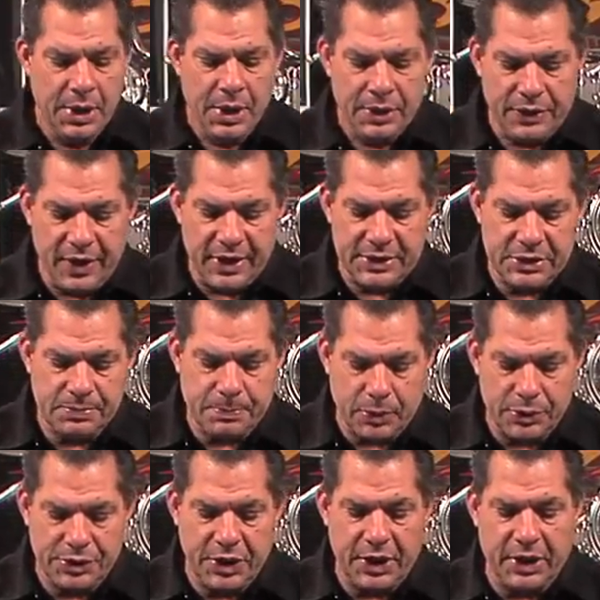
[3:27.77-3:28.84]
This
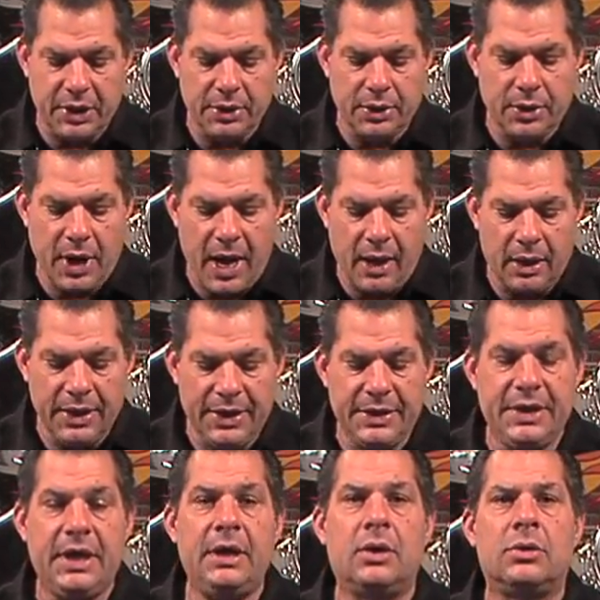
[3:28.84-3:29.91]
particular
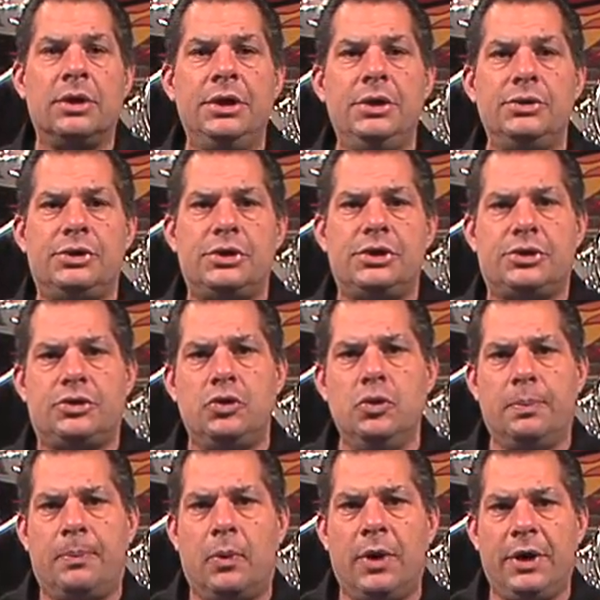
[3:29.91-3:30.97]
LED only uses
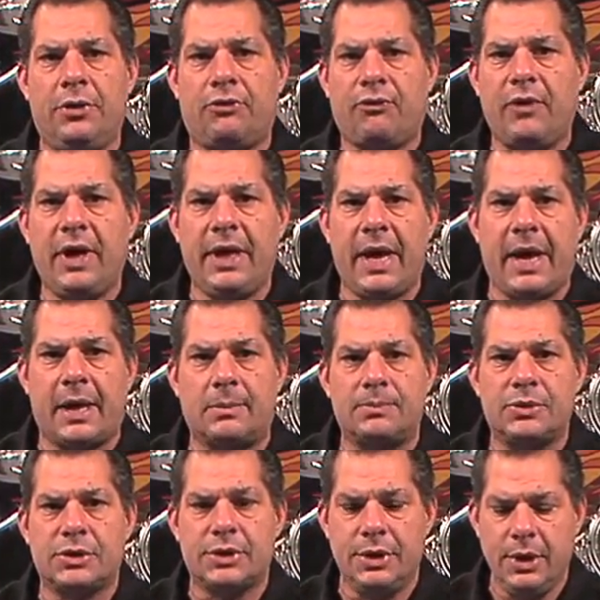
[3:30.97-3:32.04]
2.3
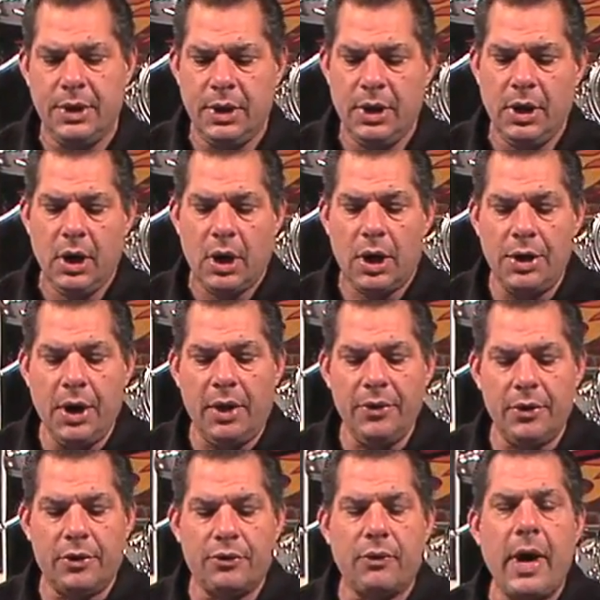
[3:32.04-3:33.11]
amps. Another
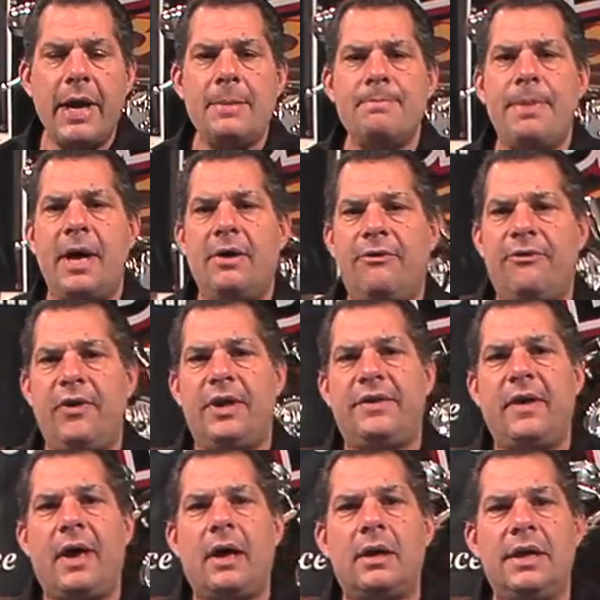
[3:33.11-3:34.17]
great benefit
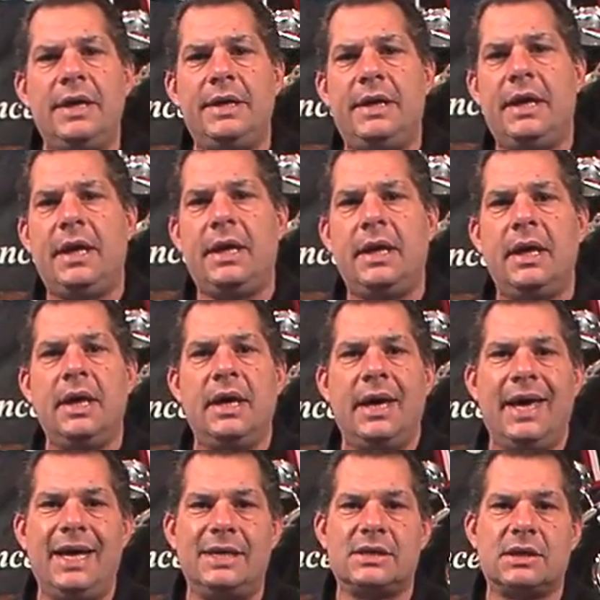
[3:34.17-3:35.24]
to LED
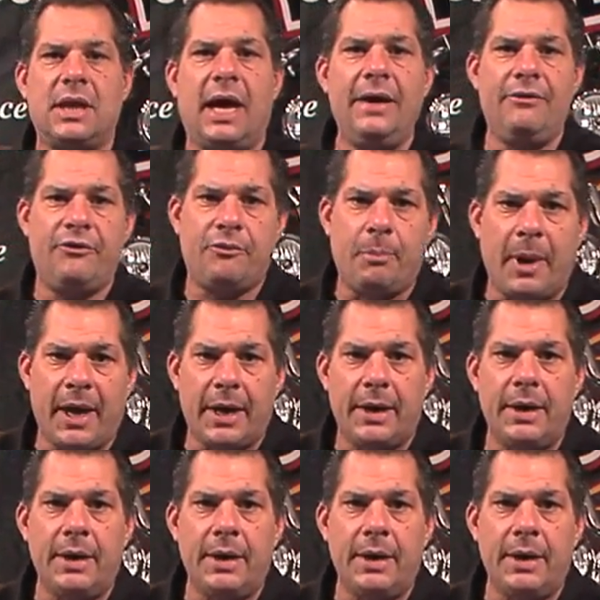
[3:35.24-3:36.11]
is lifespan.